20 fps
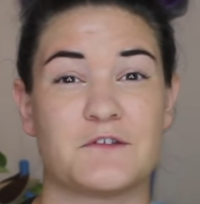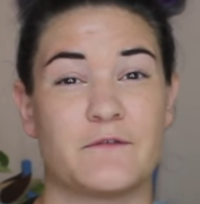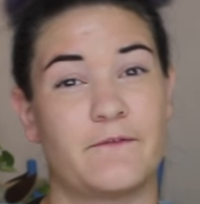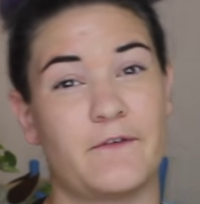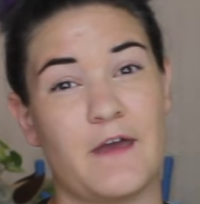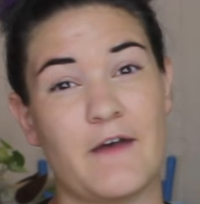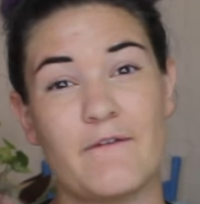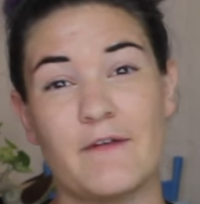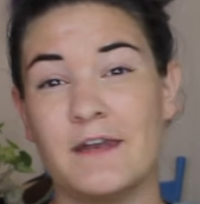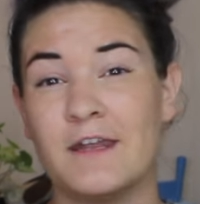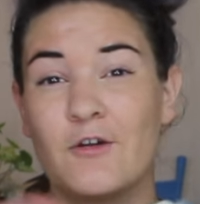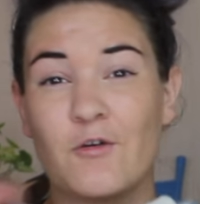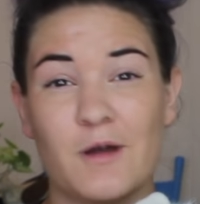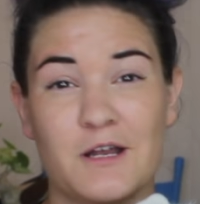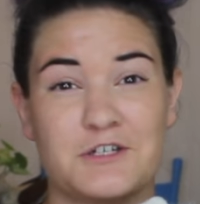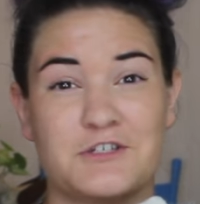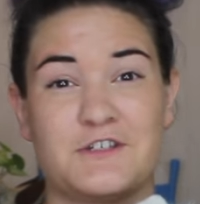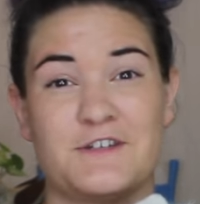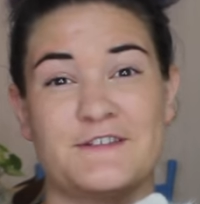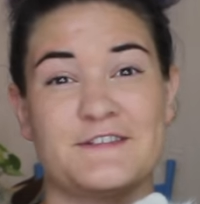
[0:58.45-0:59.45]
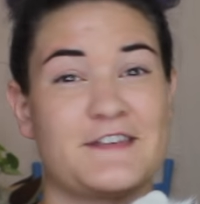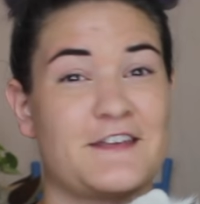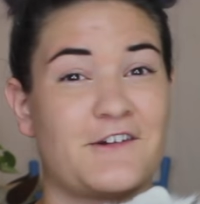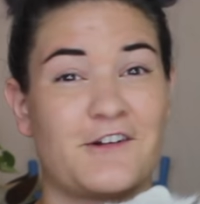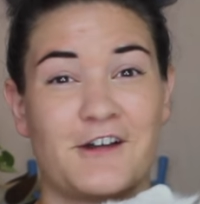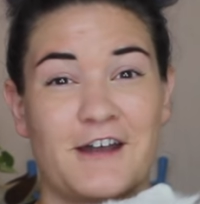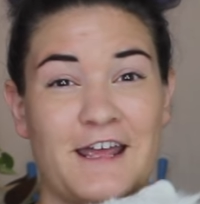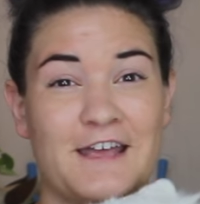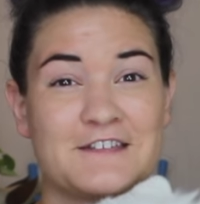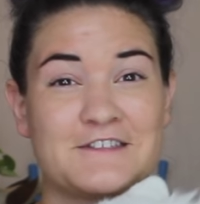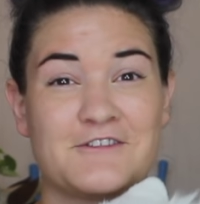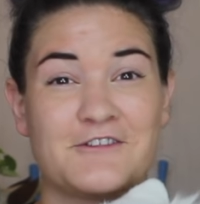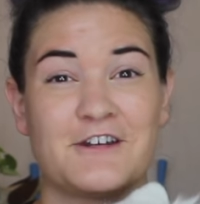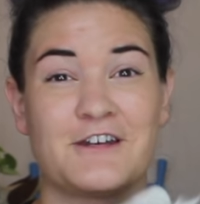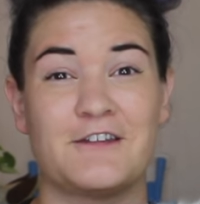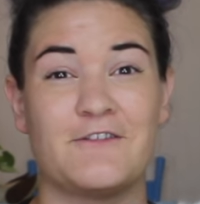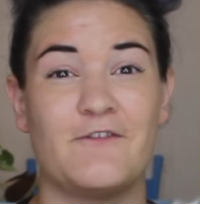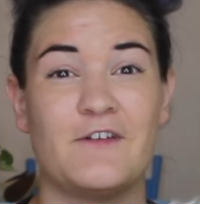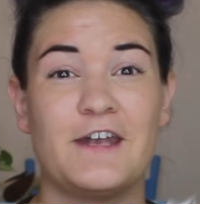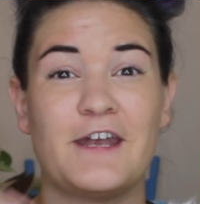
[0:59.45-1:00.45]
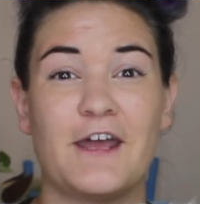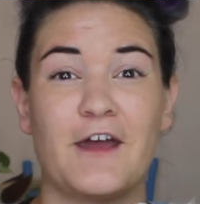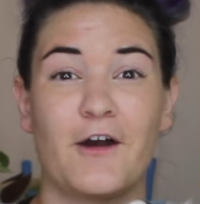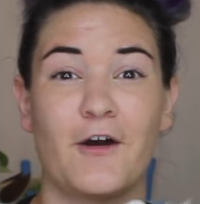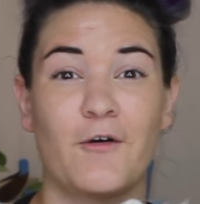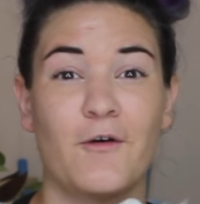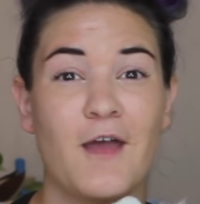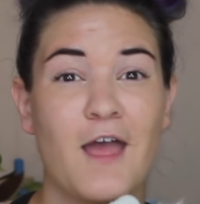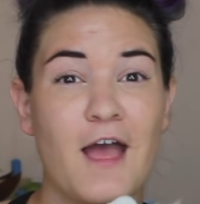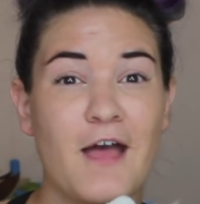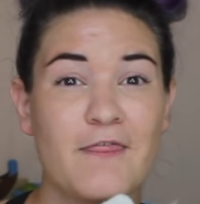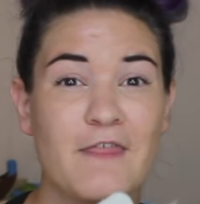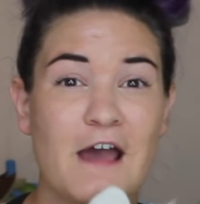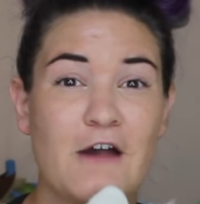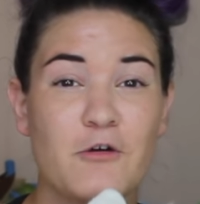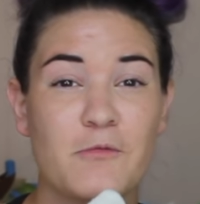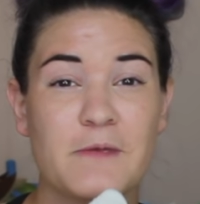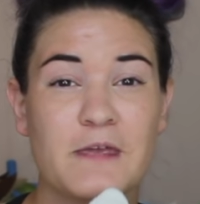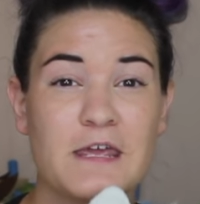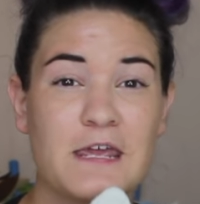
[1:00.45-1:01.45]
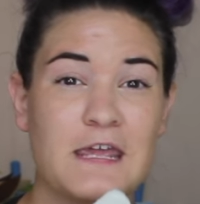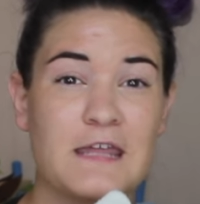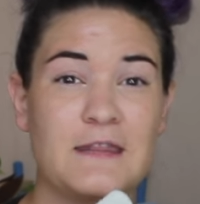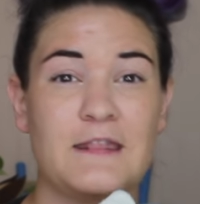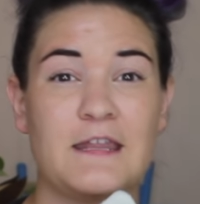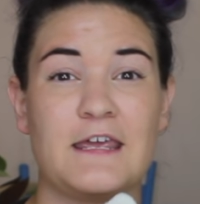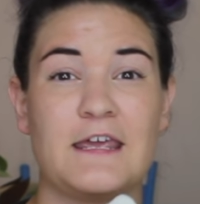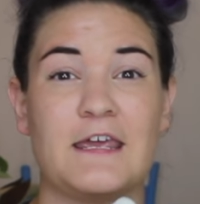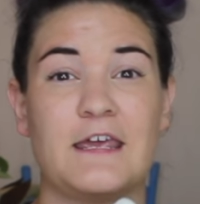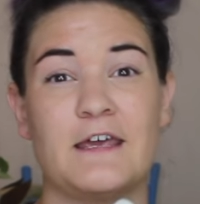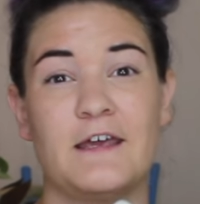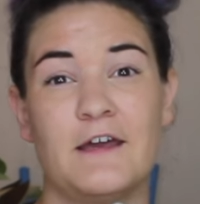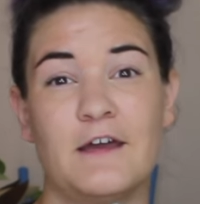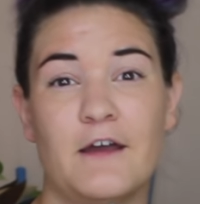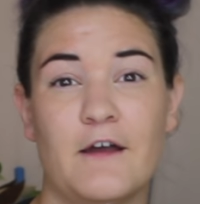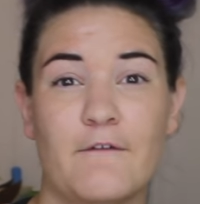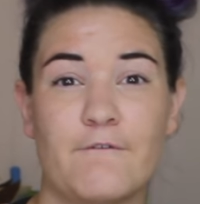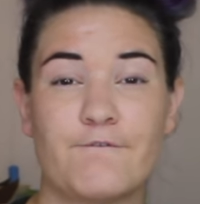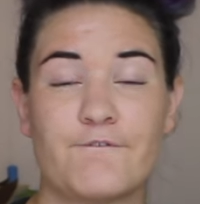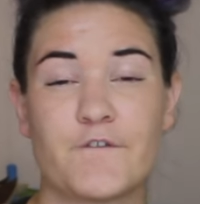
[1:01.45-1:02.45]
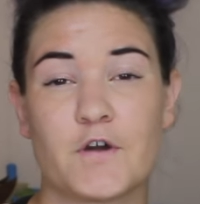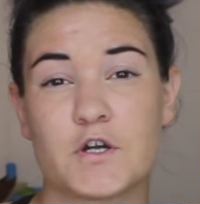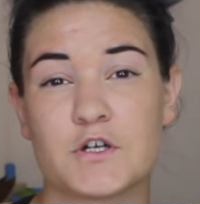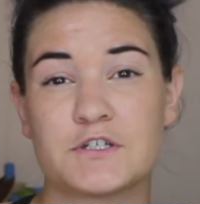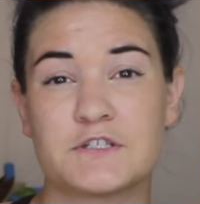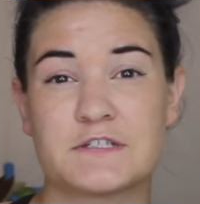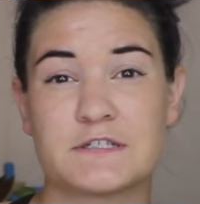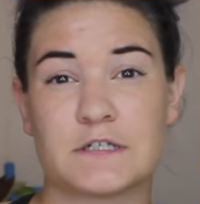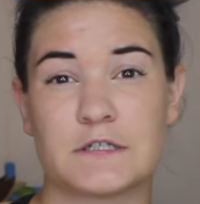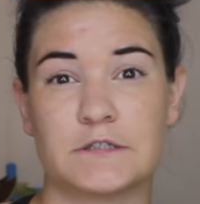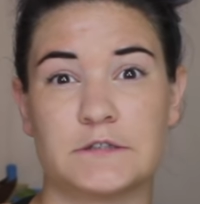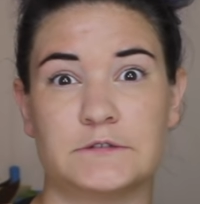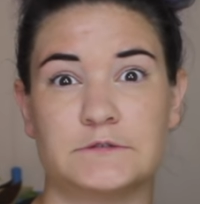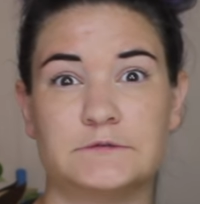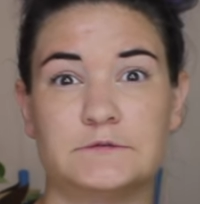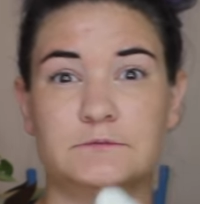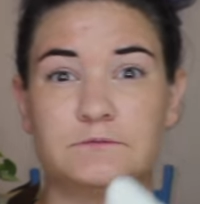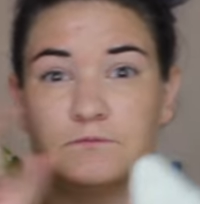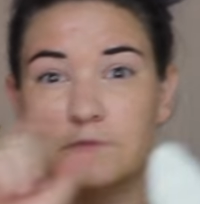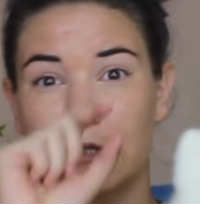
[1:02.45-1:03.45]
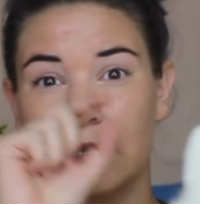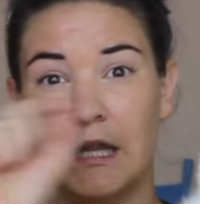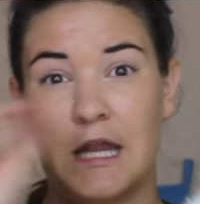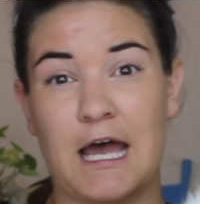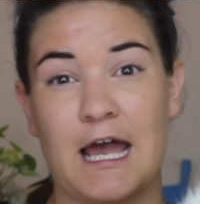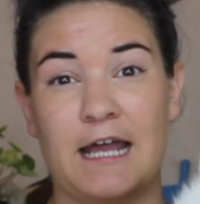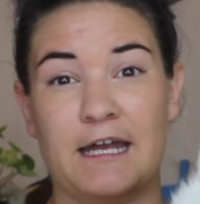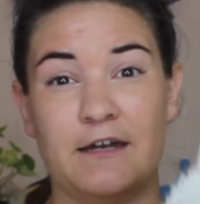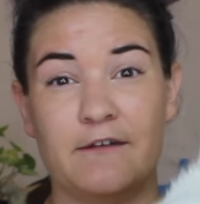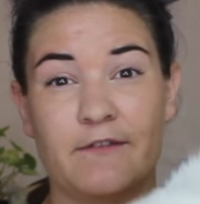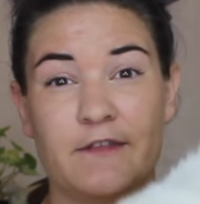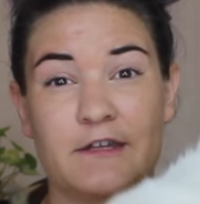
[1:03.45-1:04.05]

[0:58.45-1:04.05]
So if you have any questions that aren't answered in the video, that will be in the first line